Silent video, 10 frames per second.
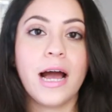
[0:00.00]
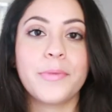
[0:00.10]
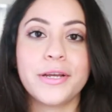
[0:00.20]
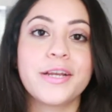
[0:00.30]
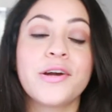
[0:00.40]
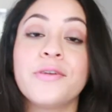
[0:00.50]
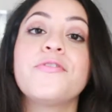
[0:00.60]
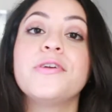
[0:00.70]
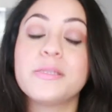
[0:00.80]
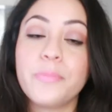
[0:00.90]
I'm getting
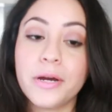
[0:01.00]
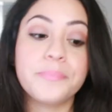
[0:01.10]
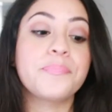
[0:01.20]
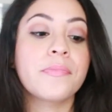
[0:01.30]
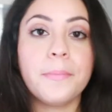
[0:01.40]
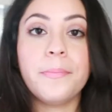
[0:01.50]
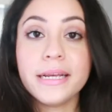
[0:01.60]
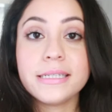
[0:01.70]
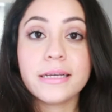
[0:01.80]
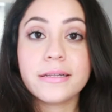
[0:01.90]
confused but
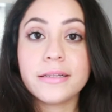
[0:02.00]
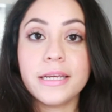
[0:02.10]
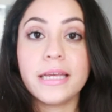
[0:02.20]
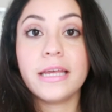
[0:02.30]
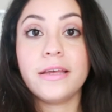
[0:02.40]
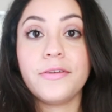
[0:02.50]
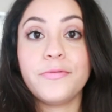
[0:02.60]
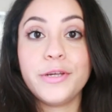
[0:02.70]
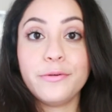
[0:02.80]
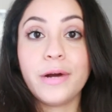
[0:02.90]
basically
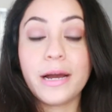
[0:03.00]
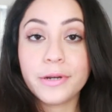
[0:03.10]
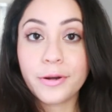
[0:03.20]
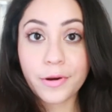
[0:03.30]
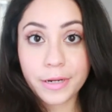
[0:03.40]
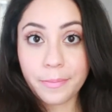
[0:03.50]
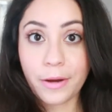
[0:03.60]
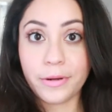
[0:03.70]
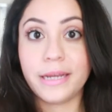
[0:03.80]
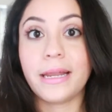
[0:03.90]
if you haven't heard
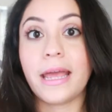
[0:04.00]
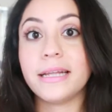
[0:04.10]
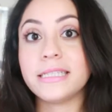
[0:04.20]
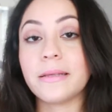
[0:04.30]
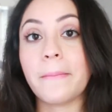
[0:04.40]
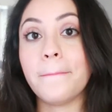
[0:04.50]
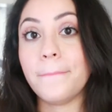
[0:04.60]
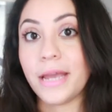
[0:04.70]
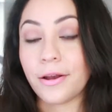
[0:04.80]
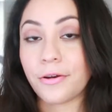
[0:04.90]
about it, it's
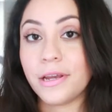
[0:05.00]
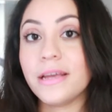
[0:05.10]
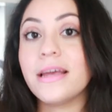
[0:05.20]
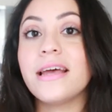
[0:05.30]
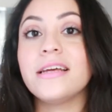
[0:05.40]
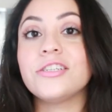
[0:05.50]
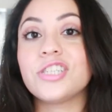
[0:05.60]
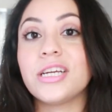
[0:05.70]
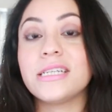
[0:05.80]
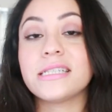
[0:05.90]
Mary.
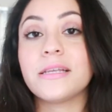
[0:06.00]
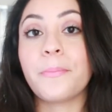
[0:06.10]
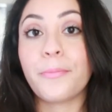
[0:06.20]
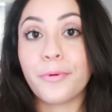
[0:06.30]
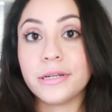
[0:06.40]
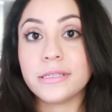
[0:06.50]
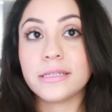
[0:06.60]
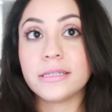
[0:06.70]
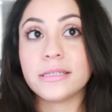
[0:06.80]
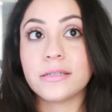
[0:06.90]
She's the
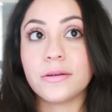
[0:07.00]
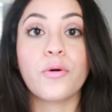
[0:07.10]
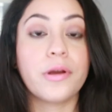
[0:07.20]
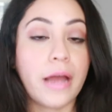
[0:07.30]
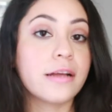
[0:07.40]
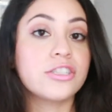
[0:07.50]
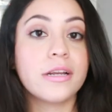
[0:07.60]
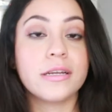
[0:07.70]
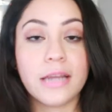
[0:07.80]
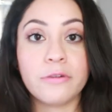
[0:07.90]
princess or
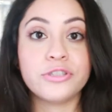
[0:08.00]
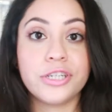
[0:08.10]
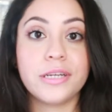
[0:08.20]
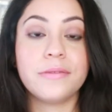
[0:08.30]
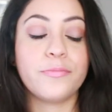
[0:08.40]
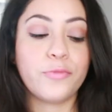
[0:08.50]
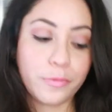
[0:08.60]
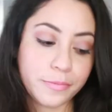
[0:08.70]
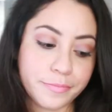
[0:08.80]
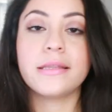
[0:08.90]
actually now she,
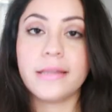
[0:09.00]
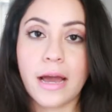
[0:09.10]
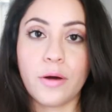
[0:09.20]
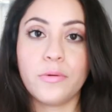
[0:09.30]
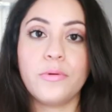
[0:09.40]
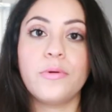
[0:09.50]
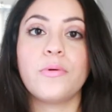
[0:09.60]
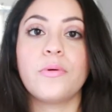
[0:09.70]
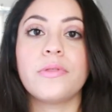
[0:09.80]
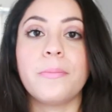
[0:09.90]
well now
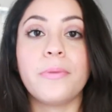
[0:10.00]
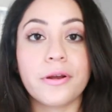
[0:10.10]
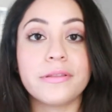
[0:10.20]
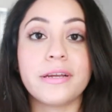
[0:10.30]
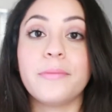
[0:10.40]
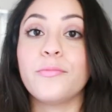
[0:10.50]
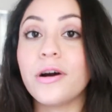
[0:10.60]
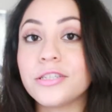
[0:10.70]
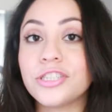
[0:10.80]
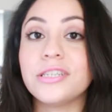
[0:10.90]
the part that I'm
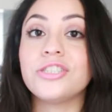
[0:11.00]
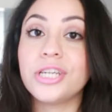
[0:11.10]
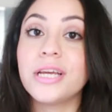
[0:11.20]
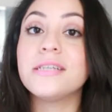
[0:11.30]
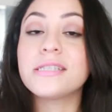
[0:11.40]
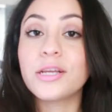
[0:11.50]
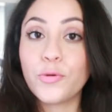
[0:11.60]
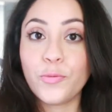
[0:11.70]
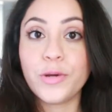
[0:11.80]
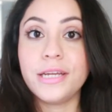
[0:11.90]
watching, she is the
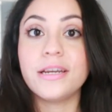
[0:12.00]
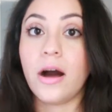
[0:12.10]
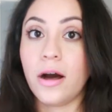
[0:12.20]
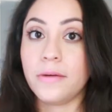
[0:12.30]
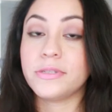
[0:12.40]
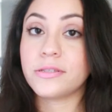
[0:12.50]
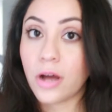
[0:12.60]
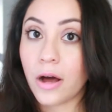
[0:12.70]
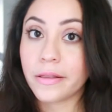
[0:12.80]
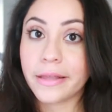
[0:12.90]
Queen of
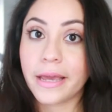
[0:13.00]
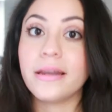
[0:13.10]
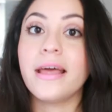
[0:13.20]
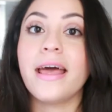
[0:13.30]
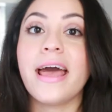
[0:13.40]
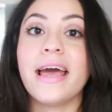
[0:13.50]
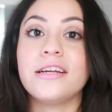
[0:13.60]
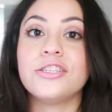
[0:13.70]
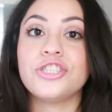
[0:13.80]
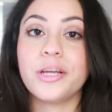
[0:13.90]
Scotland
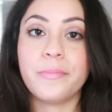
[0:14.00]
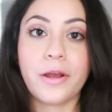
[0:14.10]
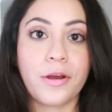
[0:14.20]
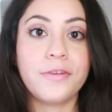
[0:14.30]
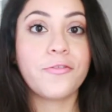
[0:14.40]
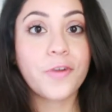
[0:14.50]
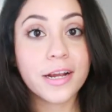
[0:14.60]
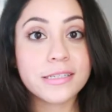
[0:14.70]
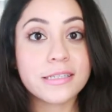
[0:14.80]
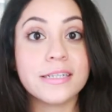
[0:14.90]
and she married
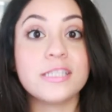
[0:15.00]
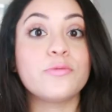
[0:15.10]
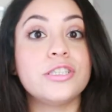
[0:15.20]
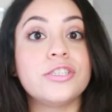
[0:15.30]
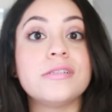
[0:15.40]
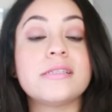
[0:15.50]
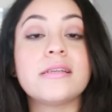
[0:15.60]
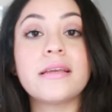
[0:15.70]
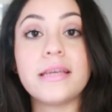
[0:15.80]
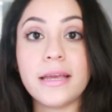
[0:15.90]
Francis, which is
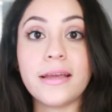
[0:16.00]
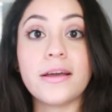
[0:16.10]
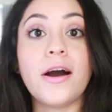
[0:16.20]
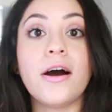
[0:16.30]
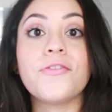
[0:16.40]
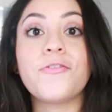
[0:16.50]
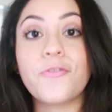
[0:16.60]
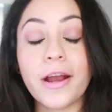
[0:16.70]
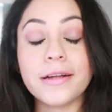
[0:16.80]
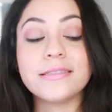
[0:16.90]
the King of
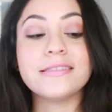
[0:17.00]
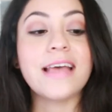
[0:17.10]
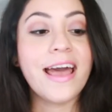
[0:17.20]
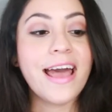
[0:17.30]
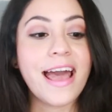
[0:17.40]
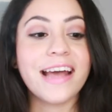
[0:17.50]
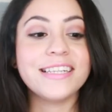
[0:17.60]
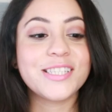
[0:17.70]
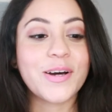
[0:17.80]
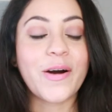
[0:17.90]
France.
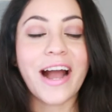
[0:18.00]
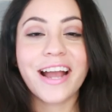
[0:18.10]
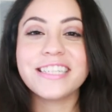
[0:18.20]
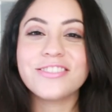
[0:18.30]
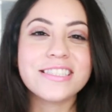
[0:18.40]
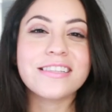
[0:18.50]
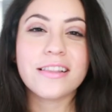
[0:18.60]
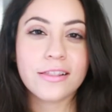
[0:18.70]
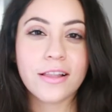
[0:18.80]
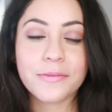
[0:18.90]
And so I just
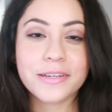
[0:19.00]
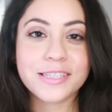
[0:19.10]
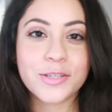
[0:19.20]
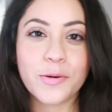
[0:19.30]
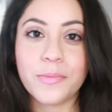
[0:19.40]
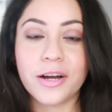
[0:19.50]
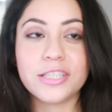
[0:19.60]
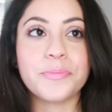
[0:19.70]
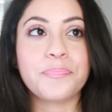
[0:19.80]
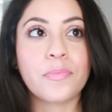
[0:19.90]
love it so much.